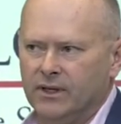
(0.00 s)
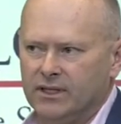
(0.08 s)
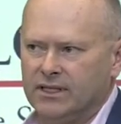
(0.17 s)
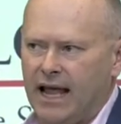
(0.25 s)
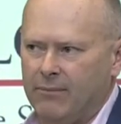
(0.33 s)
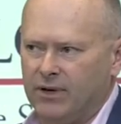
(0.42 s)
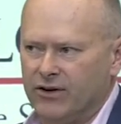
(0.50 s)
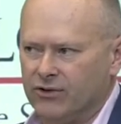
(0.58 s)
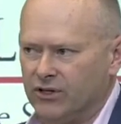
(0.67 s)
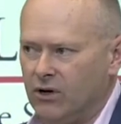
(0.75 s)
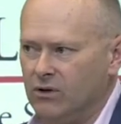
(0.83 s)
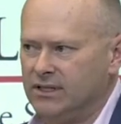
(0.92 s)
sampling
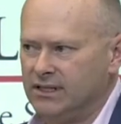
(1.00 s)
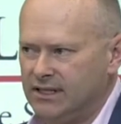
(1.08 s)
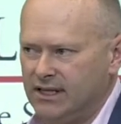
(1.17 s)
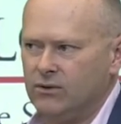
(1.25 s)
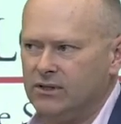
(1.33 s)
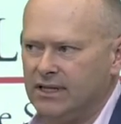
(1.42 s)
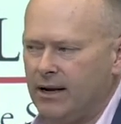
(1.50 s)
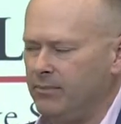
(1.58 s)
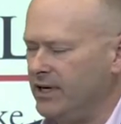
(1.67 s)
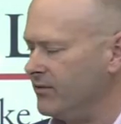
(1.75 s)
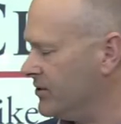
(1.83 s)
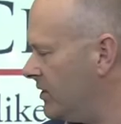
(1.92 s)
results and till
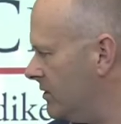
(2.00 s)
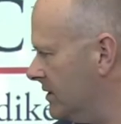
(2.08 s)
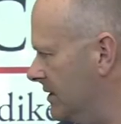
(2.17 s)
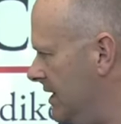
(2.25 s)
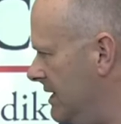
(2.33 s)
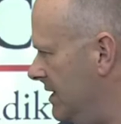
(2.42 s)
sampling results.